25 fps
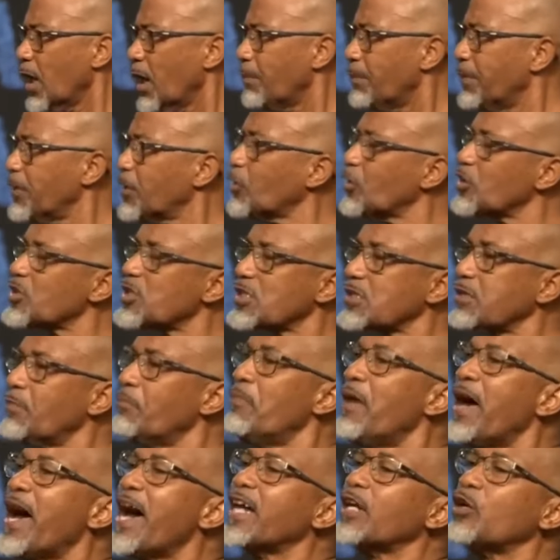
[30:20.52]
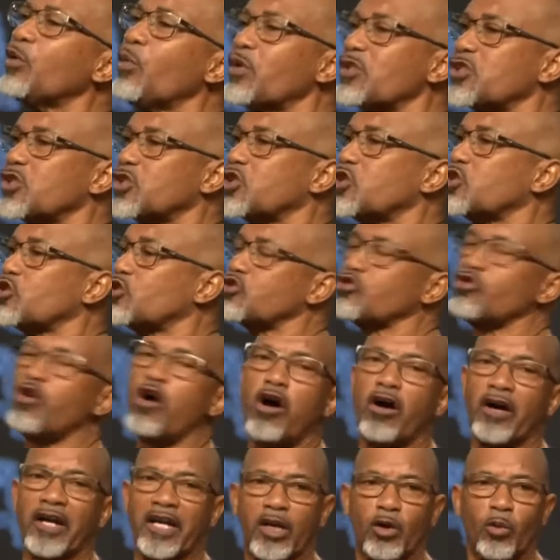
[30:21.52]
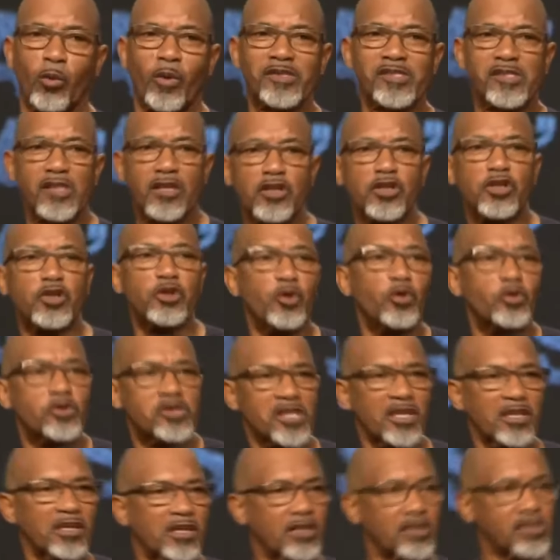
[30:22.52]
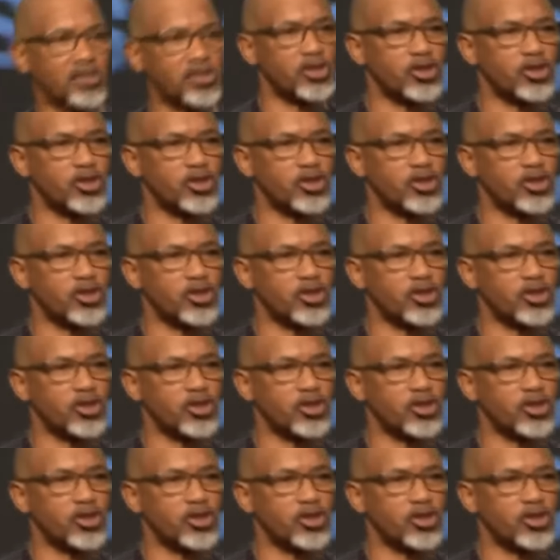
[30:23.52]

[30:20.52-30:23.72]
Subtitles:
because the man was strong and wasn't using his